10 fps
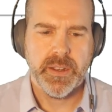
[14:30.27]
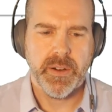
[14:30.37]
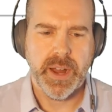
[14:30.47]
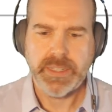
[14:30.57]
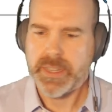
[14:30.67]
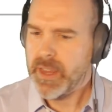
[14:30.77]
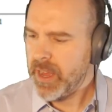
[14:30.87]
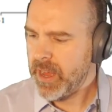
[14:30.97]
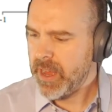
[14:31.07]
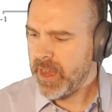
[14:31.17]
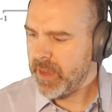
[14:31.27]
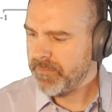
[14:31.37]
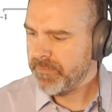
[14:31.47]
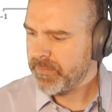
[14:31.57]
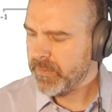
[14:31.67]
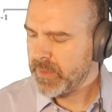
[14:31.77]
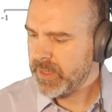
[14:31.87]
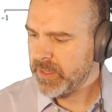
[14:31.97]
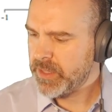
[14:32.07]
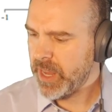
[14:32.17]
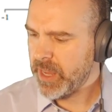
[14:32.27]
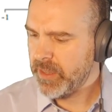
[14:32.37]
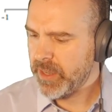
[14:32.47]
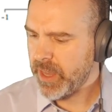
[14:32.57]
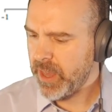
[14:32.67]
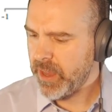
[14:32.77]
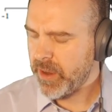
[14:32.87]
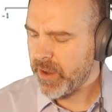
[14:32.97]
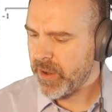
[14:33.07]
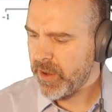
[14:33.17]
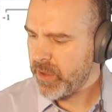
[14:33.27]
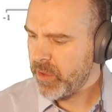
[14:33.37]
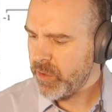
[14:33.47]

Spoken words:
All right, let's take a look here.